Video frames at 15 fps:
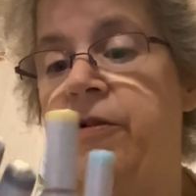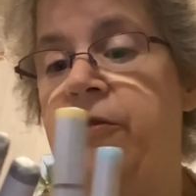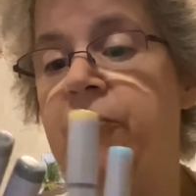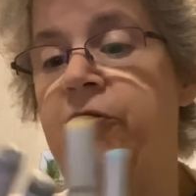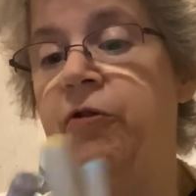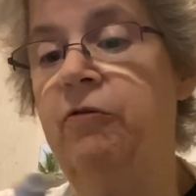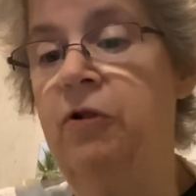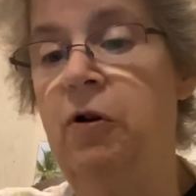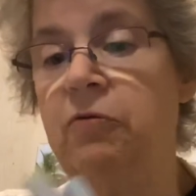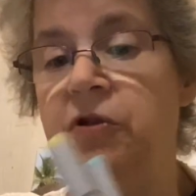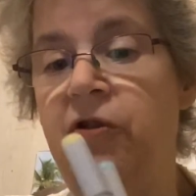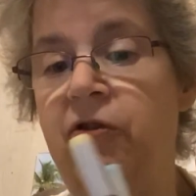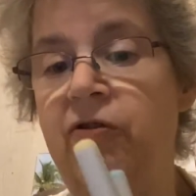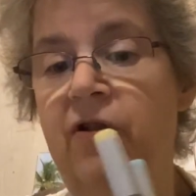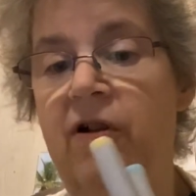So note
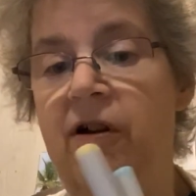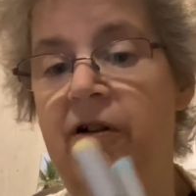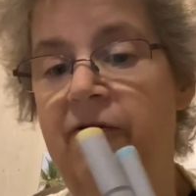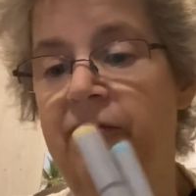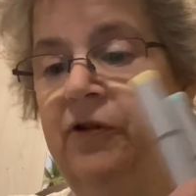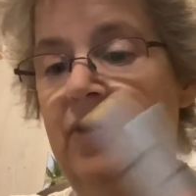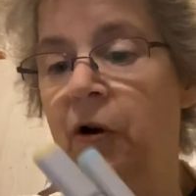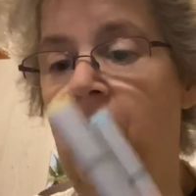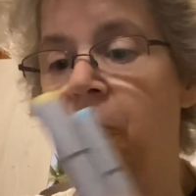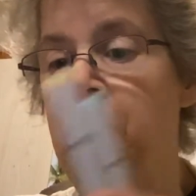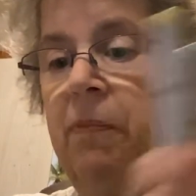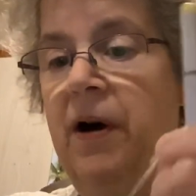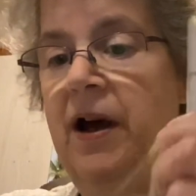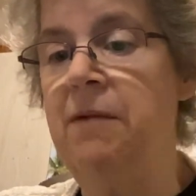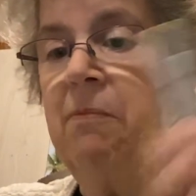to self, don't
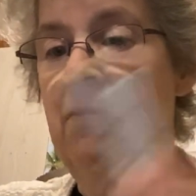buy